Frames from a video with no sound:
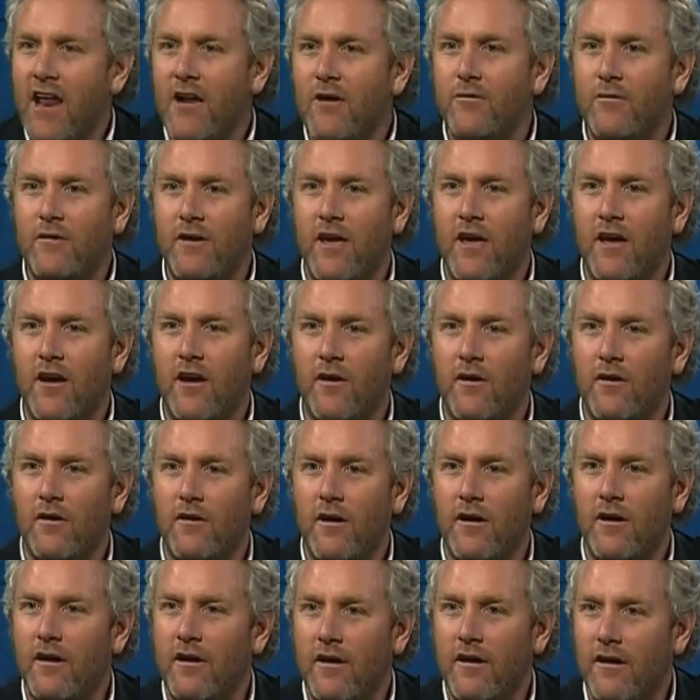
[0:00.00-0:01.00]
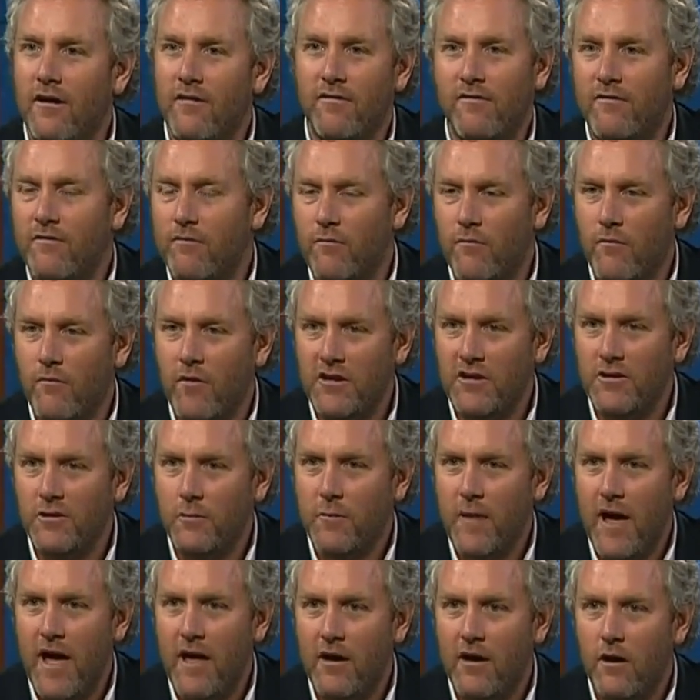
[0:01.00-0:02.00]
I don't care if
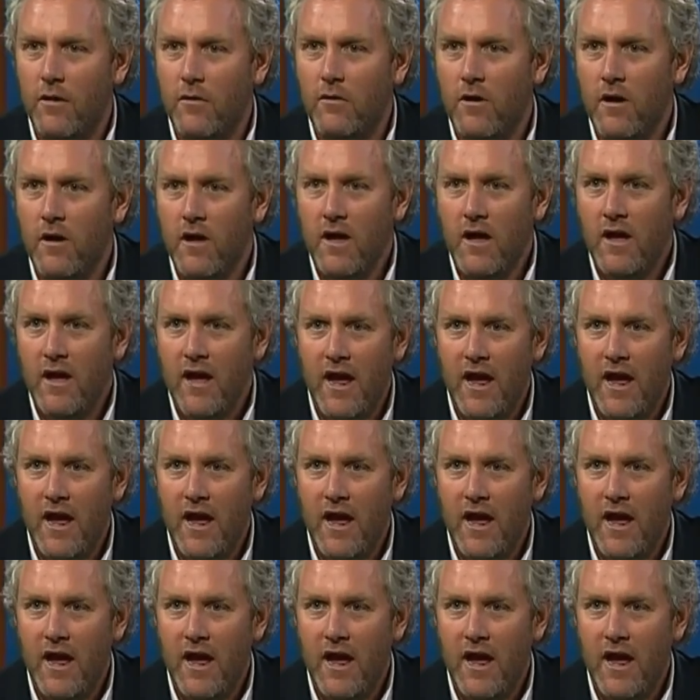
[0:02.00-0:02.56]
Rachel Maddow